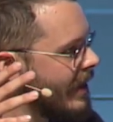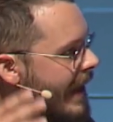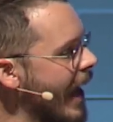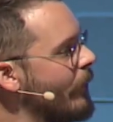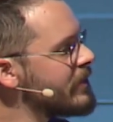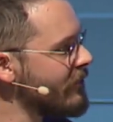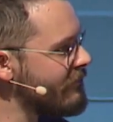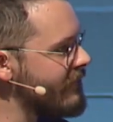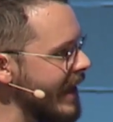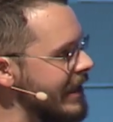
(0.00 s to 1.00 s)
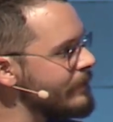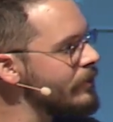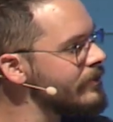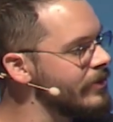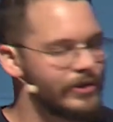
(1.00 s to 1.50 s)
now is
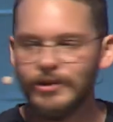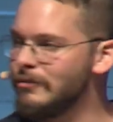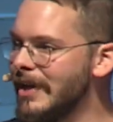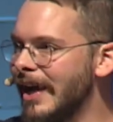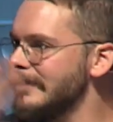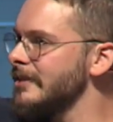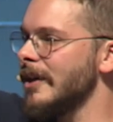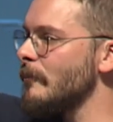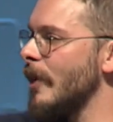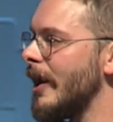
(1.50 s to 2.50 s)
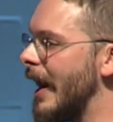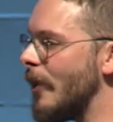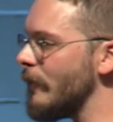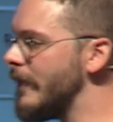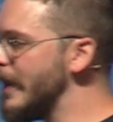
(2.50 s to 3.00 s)
available to you, not somewhere out